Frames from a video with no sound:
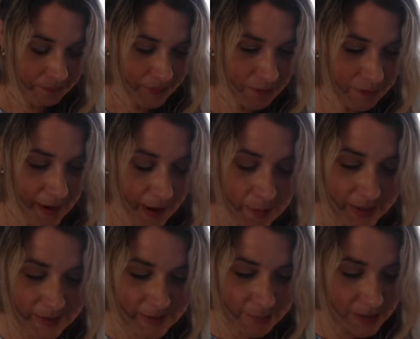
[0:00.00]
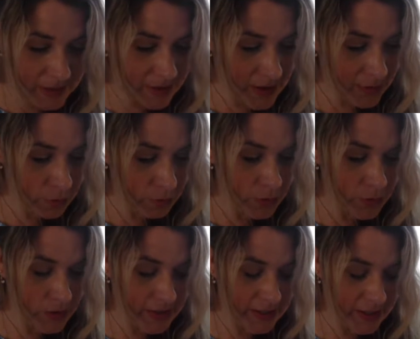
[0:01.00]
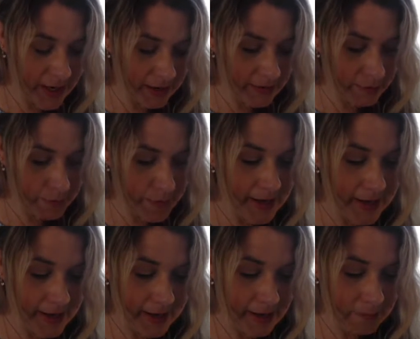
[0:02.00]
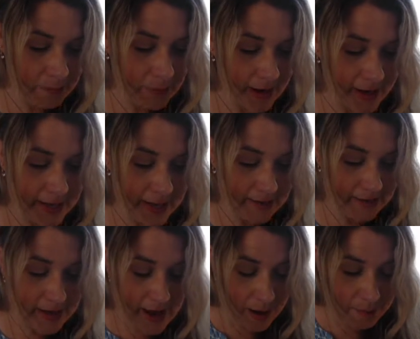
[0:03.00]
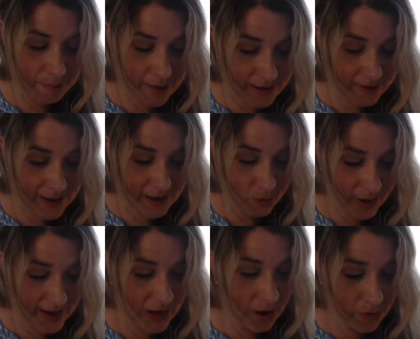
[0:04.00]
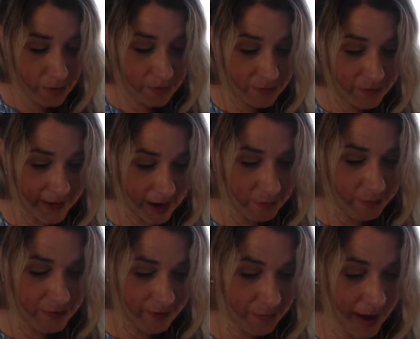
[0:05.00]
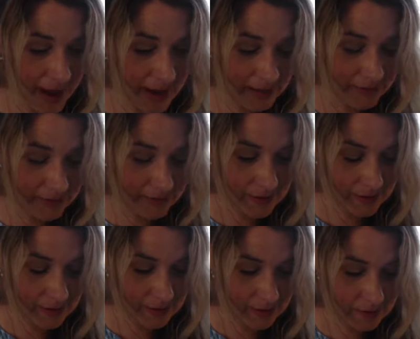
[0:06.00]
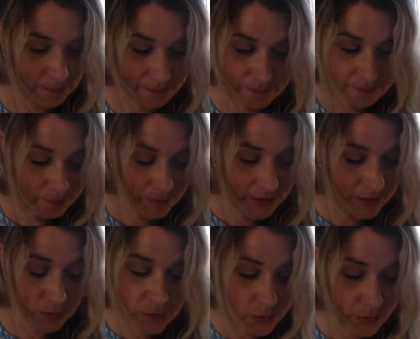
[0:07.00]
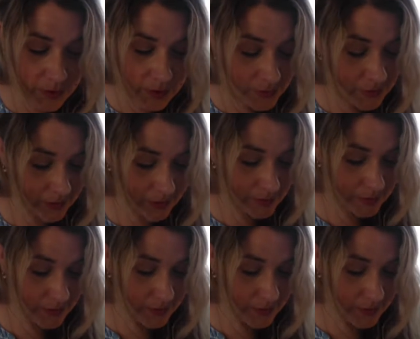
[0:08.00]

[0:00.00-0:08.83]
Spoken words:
Families emptied their drawers and chests of bed linen and blankets and made their way hopefully up to the palace. But it was all useless.